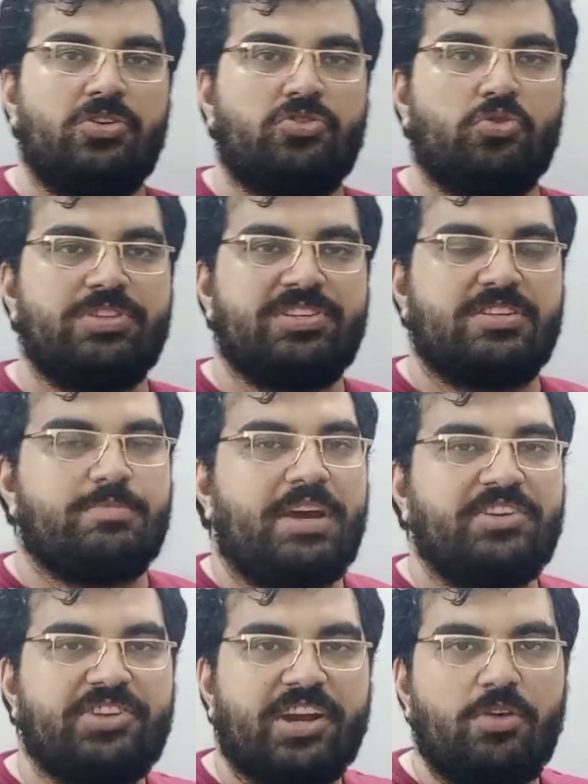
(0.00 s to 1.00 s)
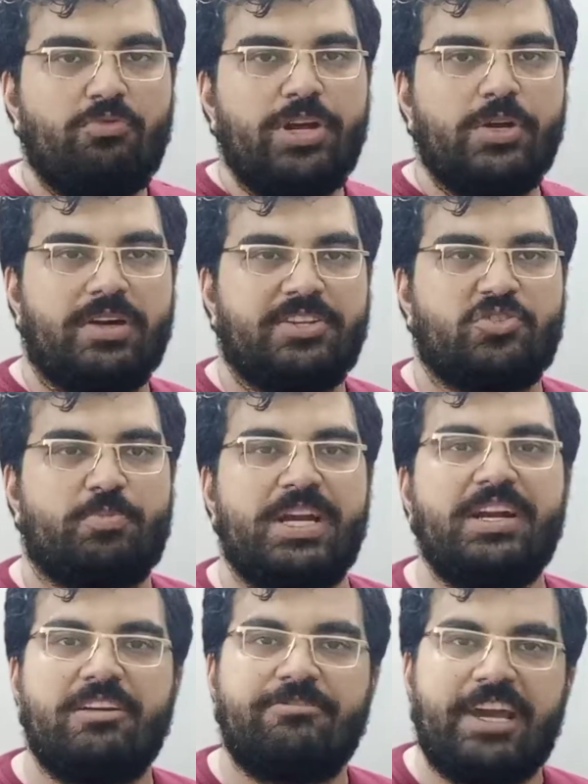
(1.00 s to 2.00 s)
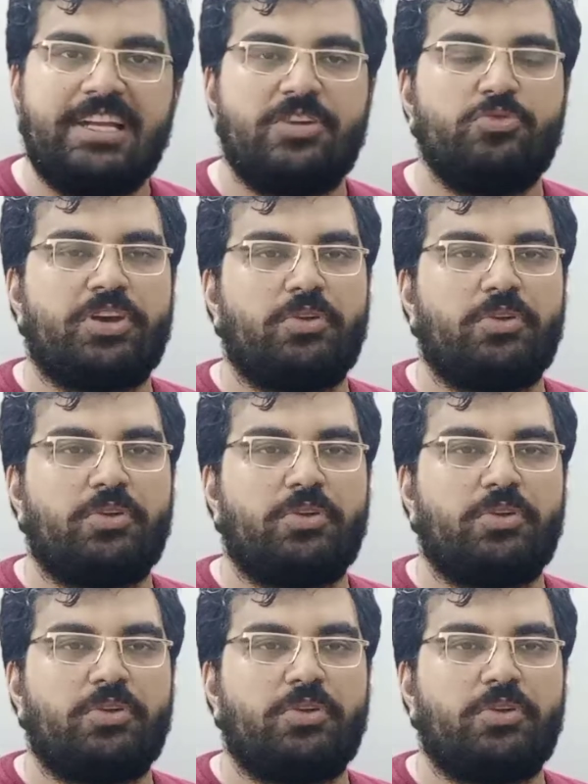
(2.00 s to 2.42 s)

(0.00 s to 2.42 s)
So this is my second video on respiratory failure.